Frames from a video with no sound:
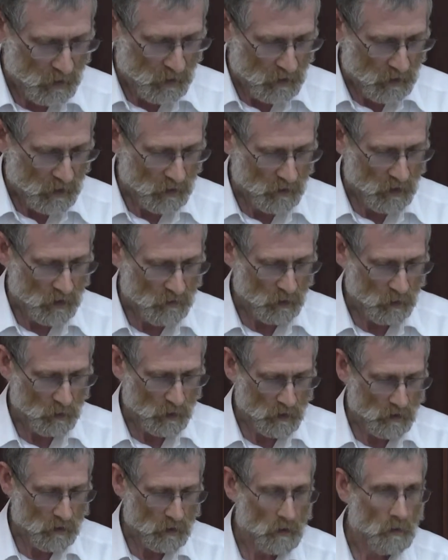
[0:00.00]
Now,
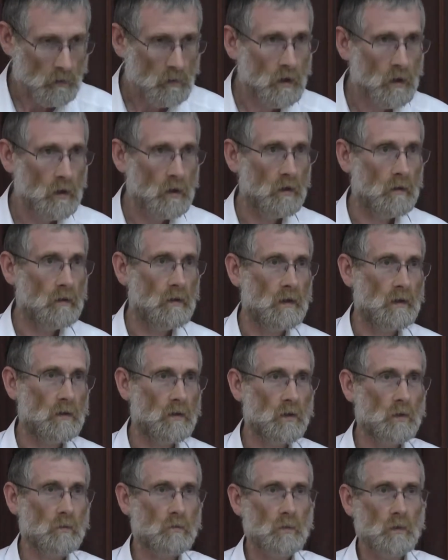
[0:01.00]
everyone knows
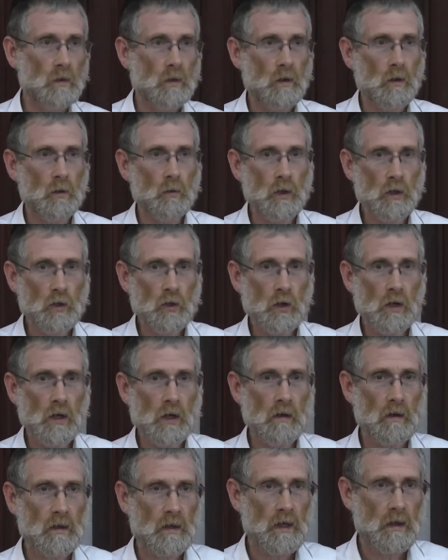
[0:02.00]
that originally
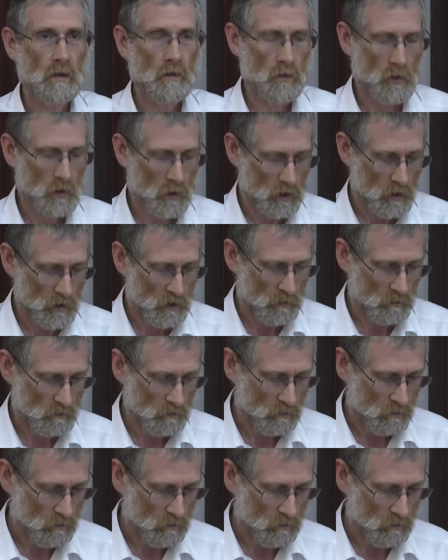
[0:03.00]
the calendar,